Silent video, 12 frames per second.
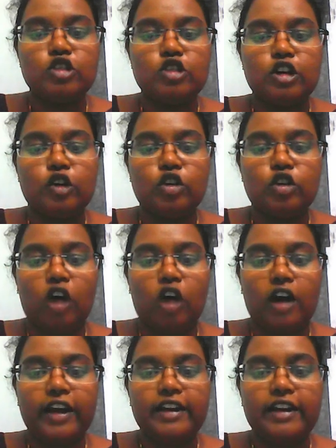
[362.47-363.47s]
to
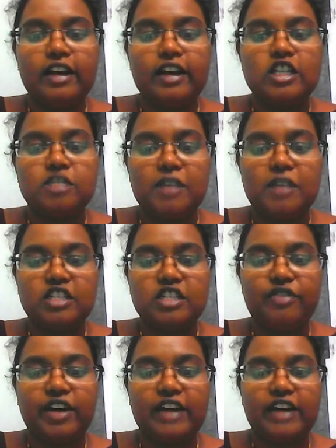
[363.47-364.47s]
target specific
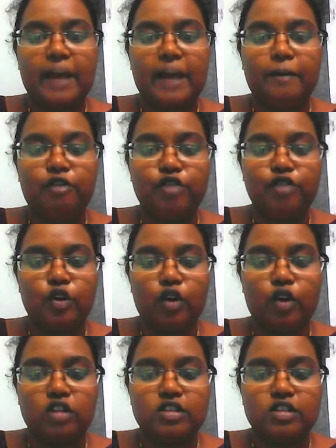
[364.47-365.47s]
type of
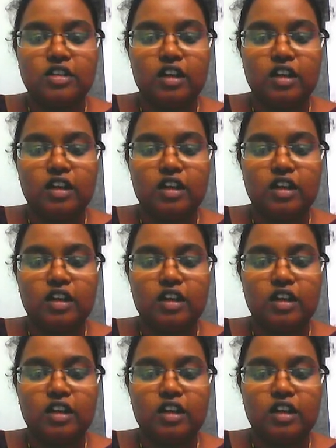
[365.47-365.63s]
neurons.